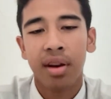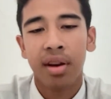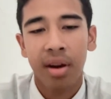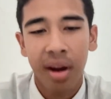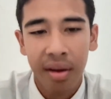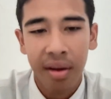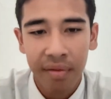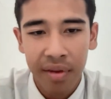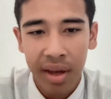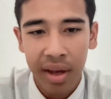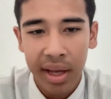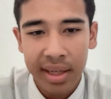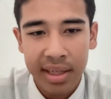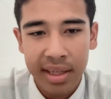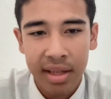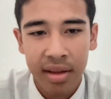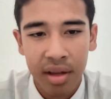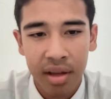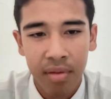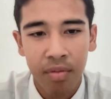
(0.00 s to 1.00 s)

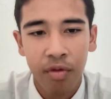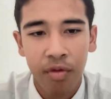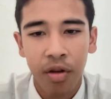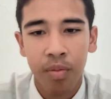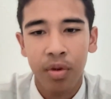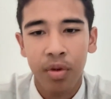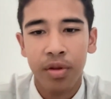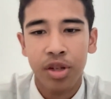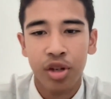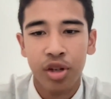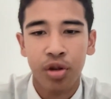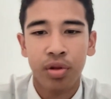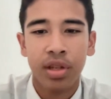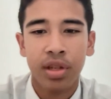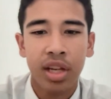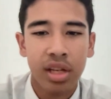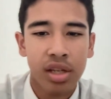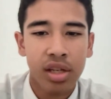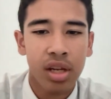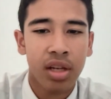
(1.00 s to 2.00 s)
deviates them from the true
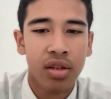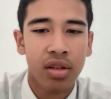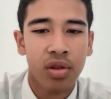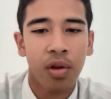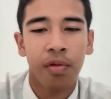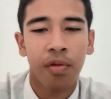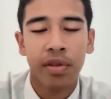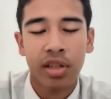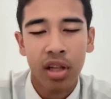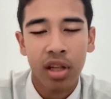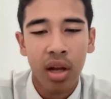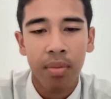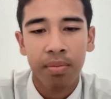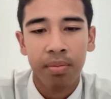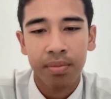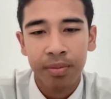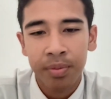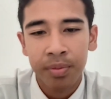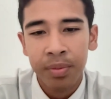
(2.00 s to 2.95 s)
teachings of Islam.